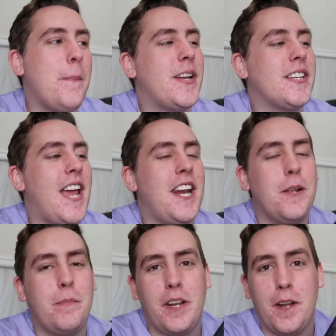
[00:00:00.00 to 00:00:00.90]
because I ended
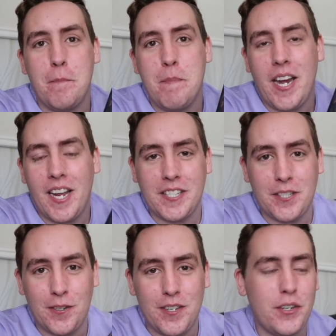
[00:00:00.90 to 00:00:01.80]
up picking up Midnight
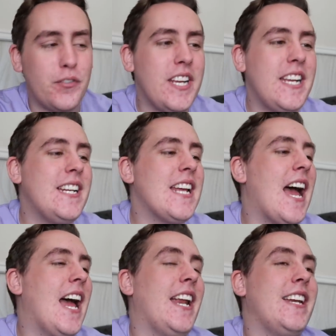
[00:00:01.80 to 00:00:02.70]
Sun to read
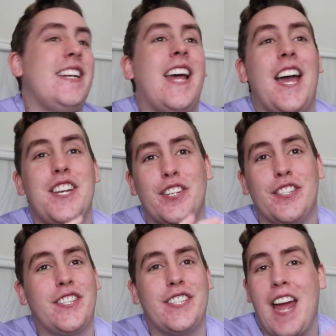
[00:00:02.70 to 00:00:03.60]
and I
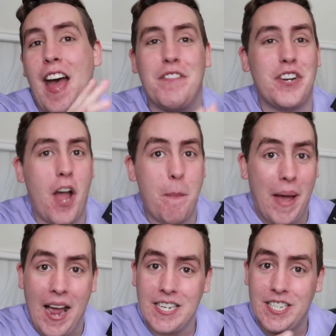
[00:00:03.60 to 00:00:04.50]
just haven't gotten
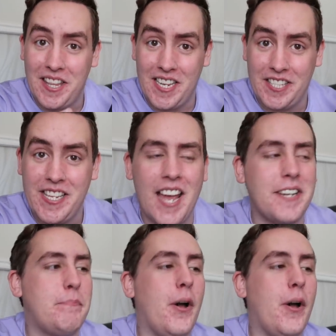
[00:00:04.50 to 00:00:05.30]
back to this yet.